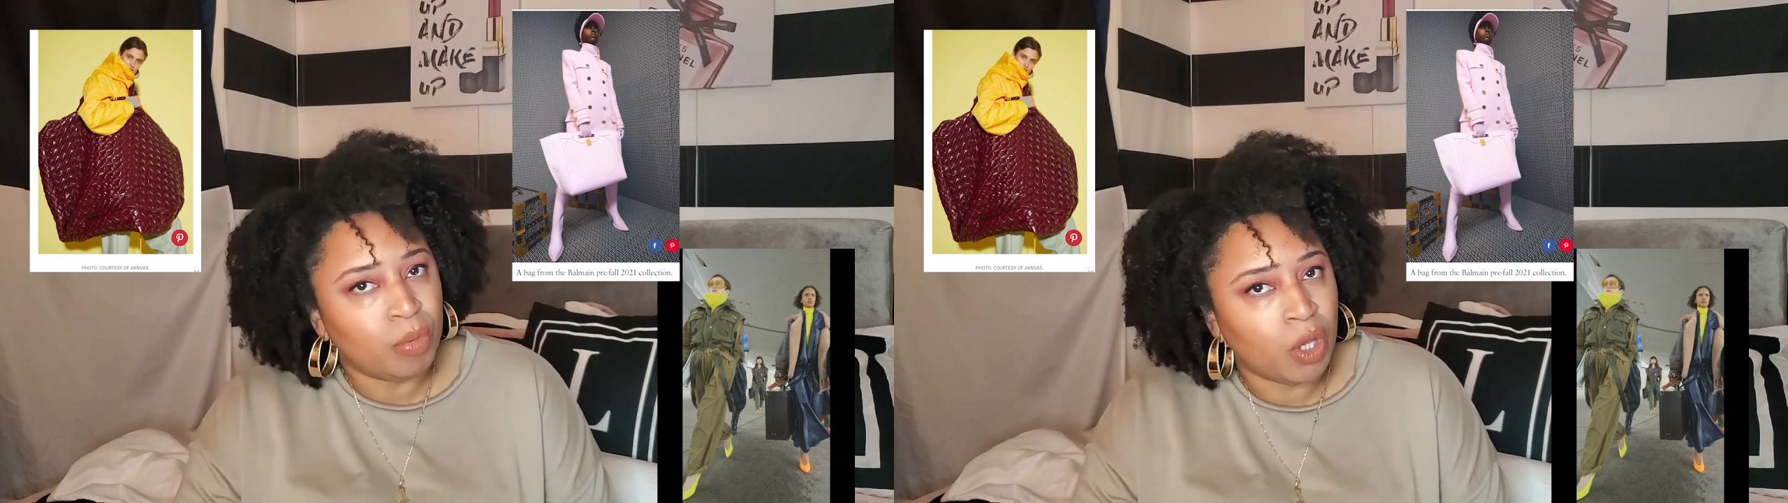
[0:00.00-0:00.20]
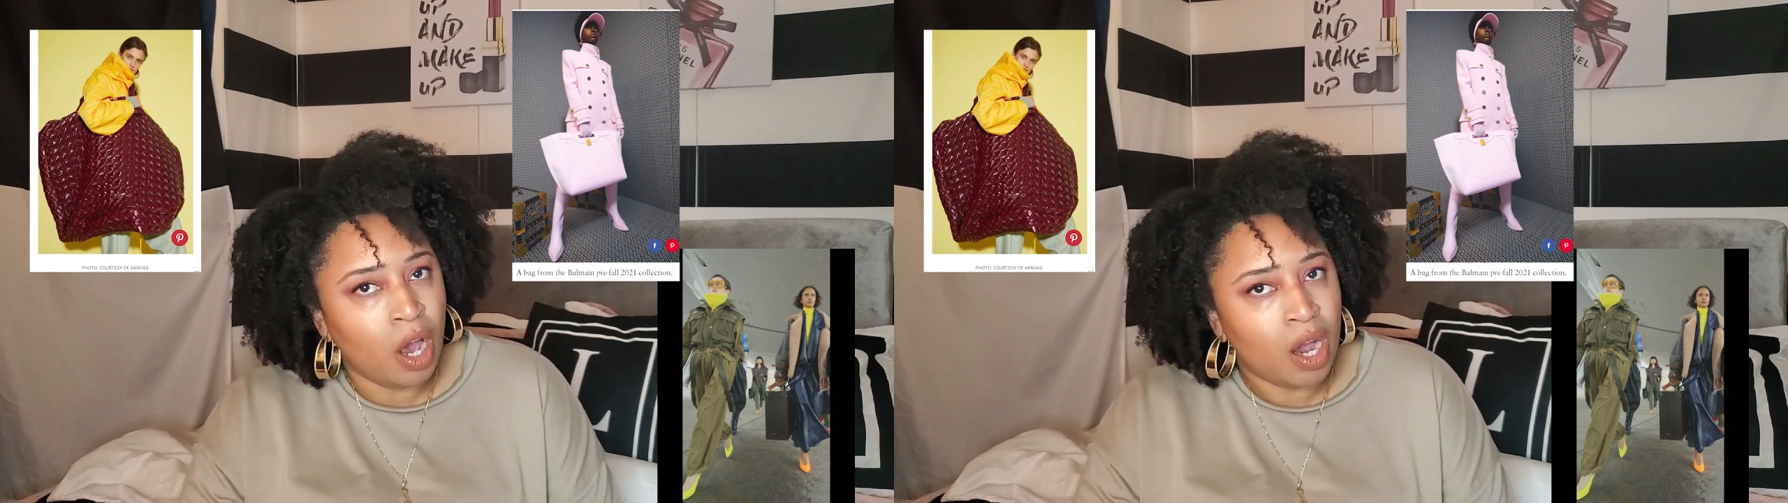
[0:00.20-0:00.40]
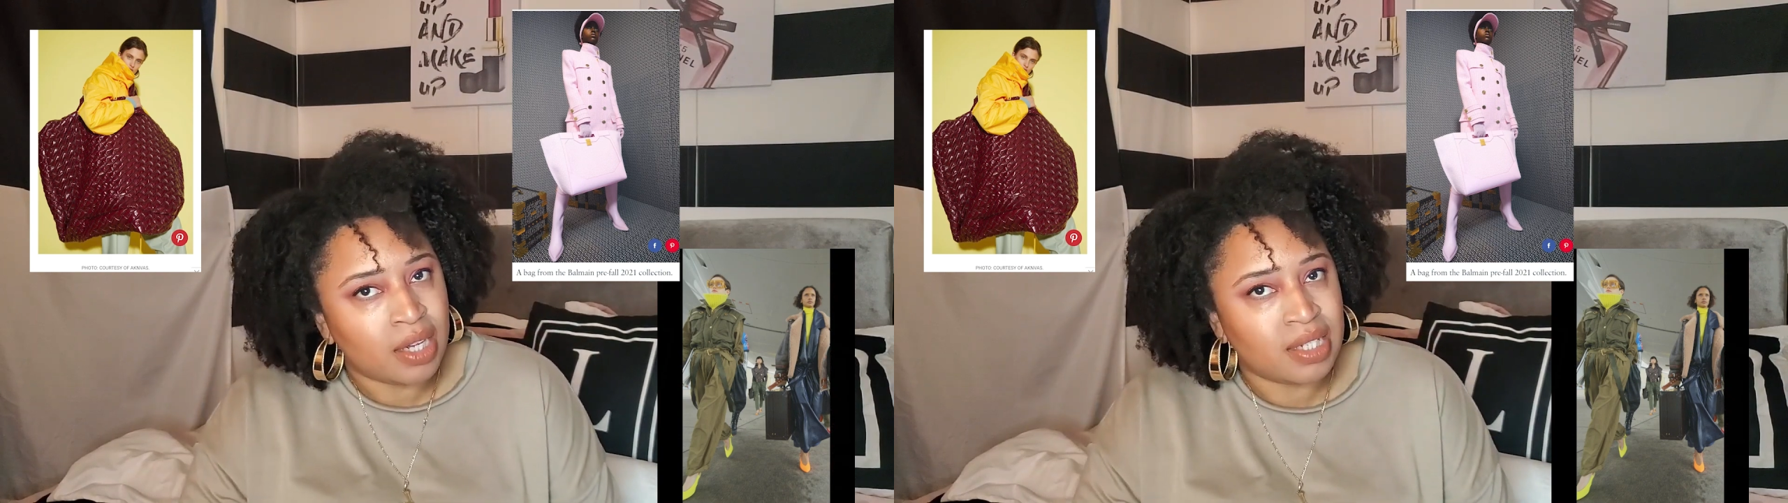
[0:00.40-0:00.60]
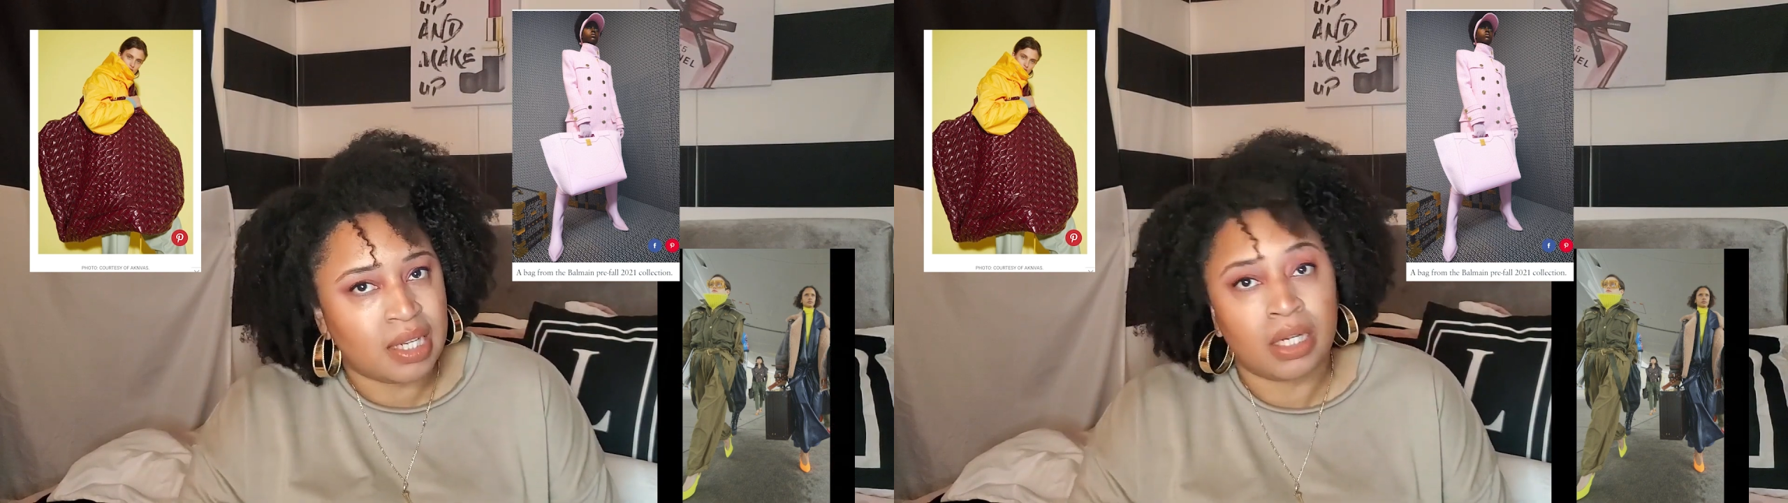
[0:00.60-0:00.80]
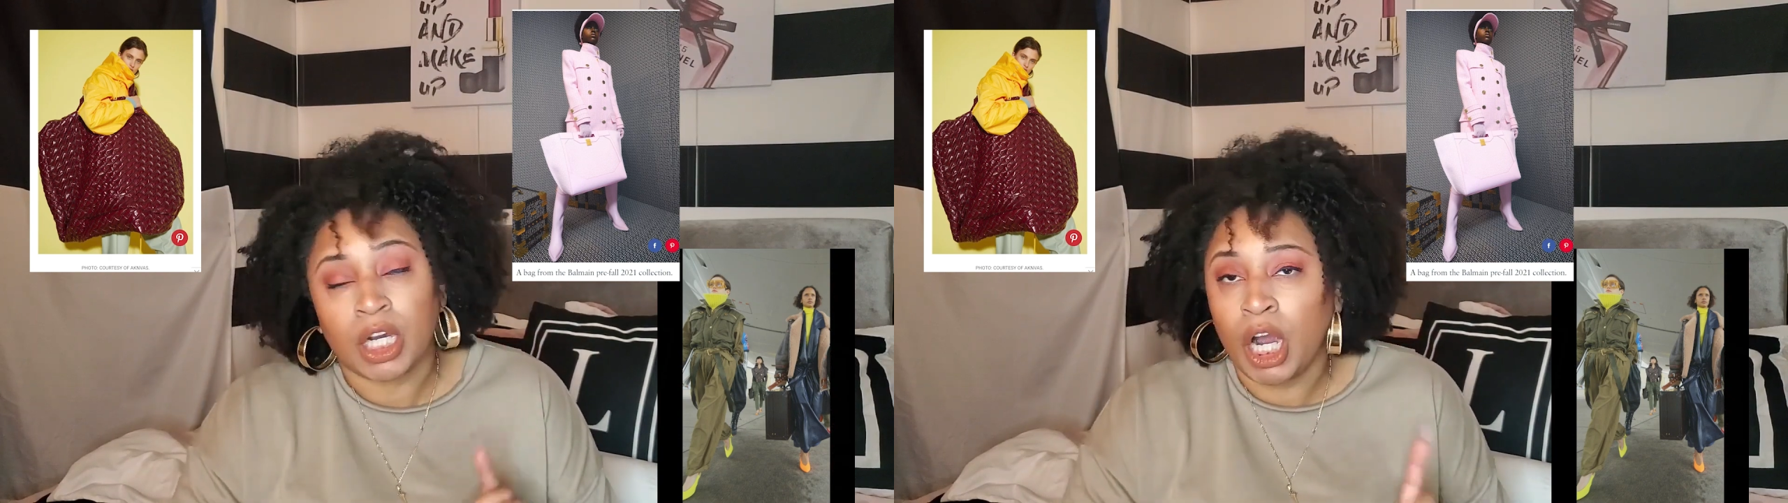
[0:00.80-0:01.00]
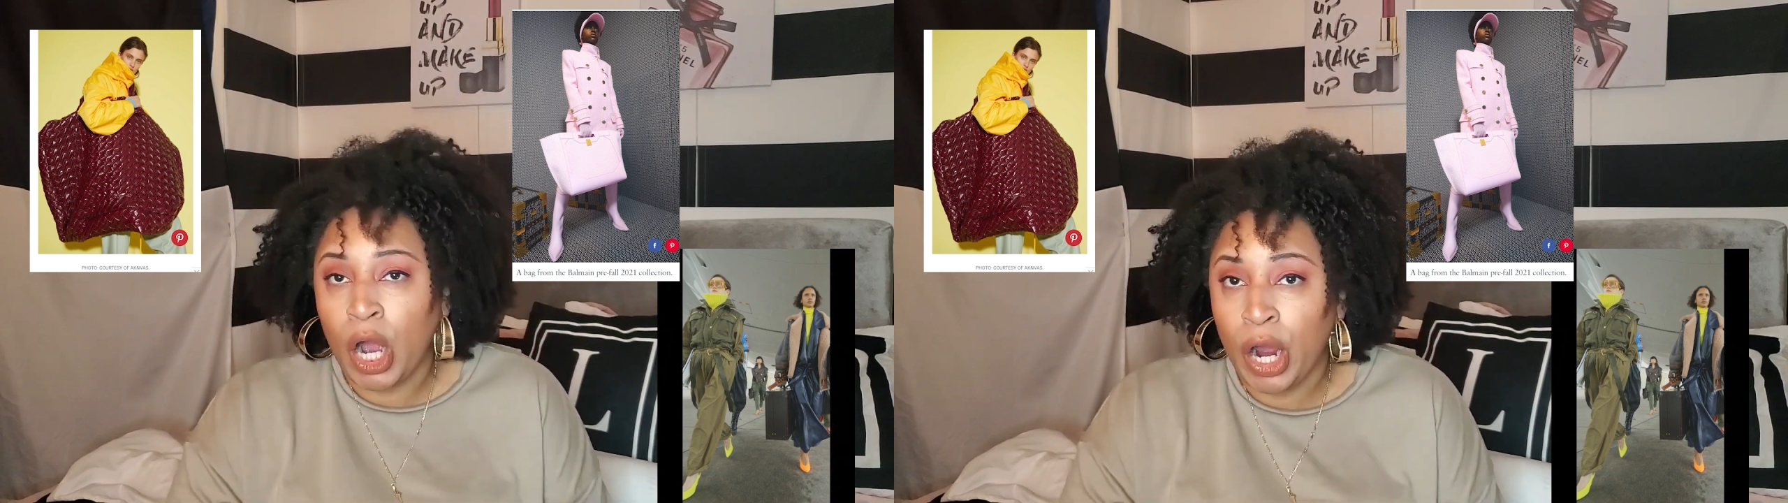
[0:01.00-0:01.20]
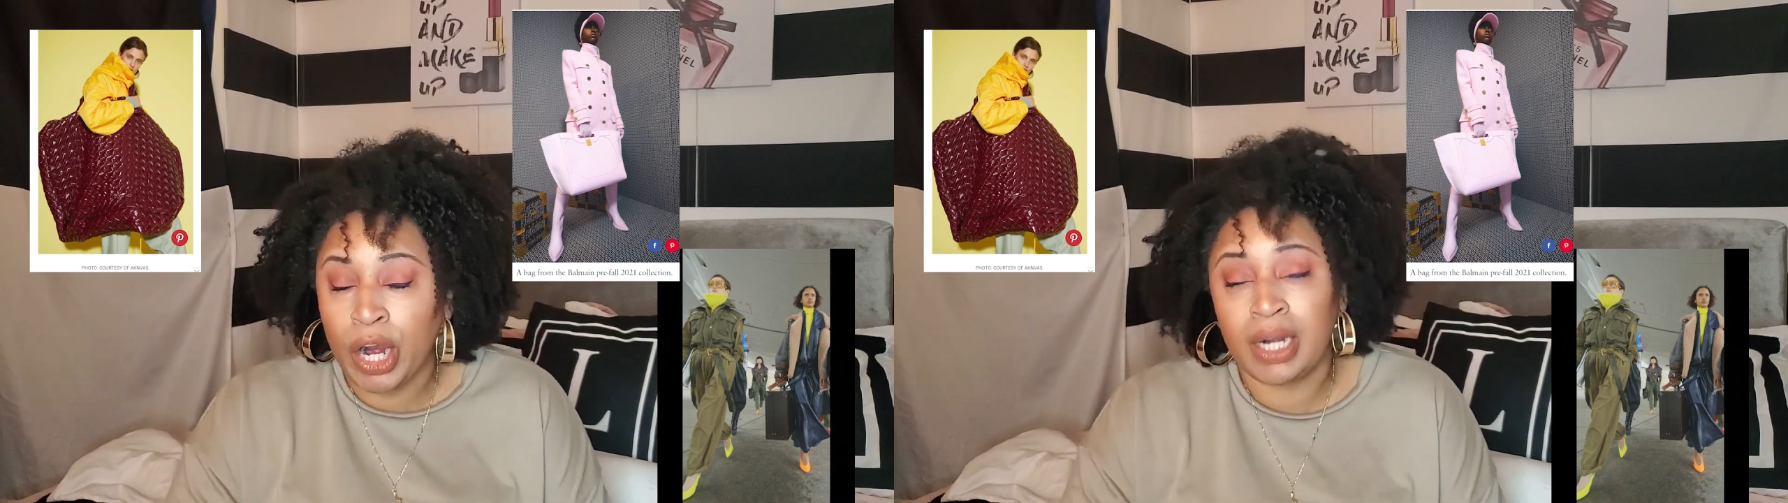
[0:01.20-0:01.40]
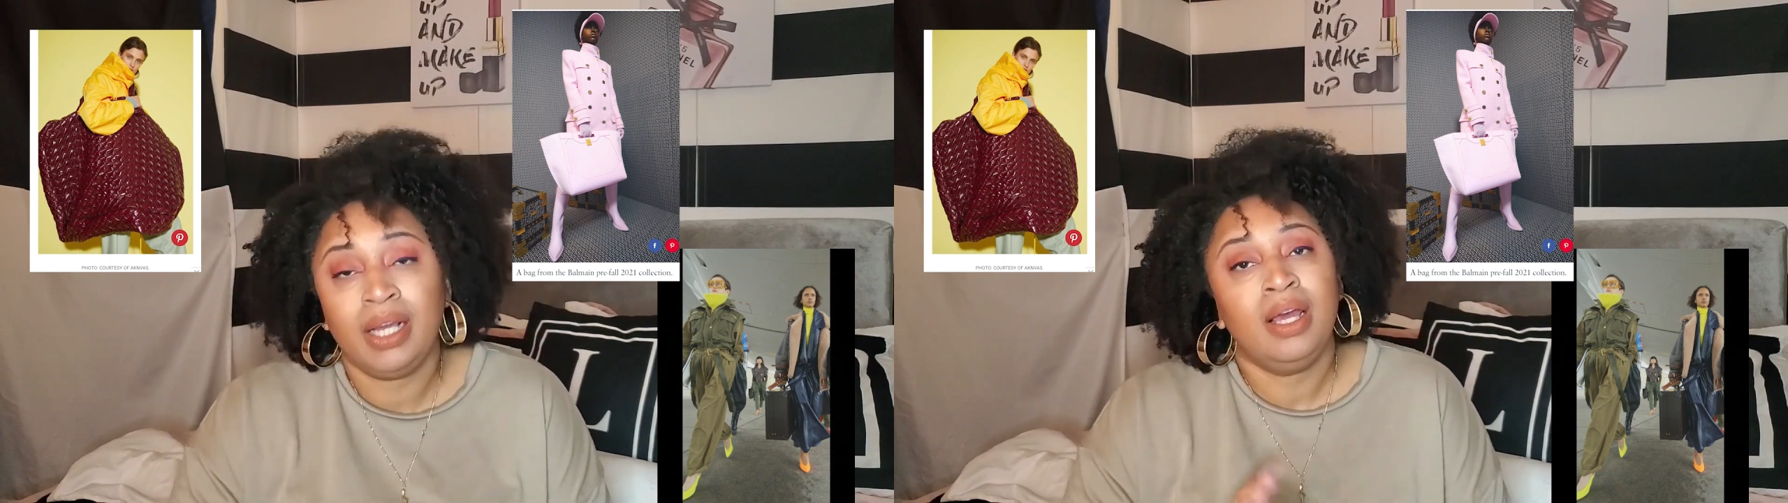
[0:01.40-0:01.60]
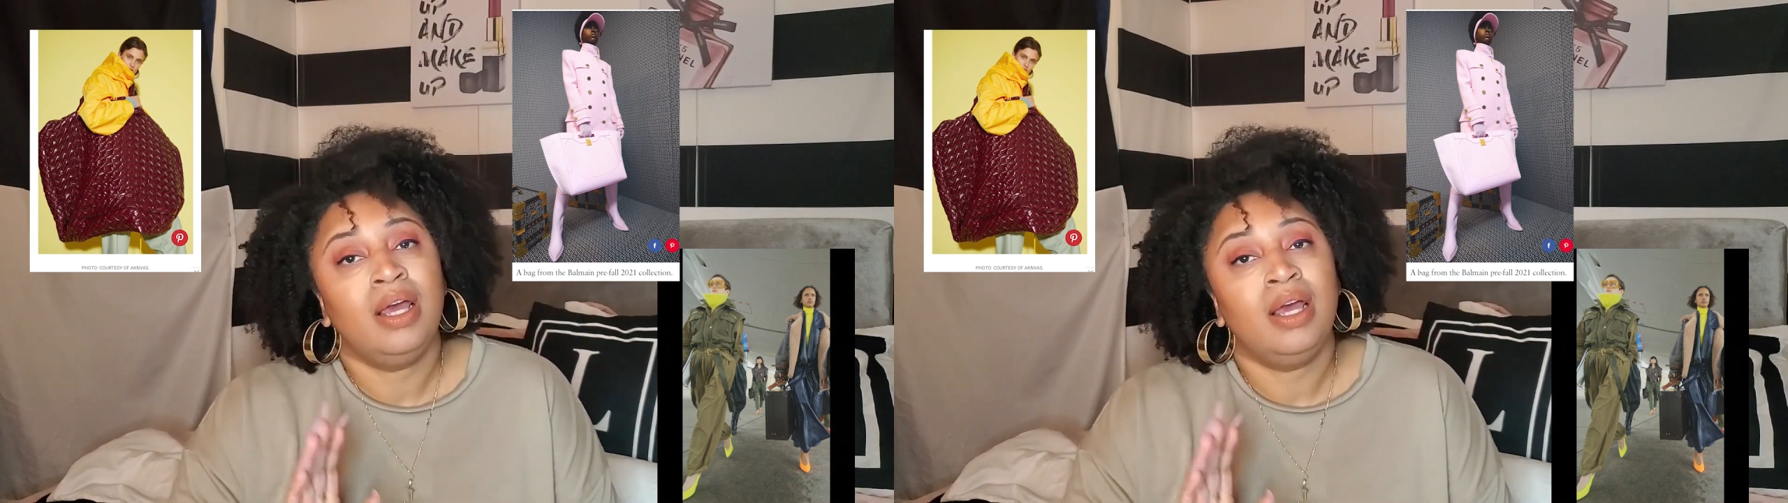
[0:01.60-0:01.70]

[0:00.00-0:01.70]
gloss and a card,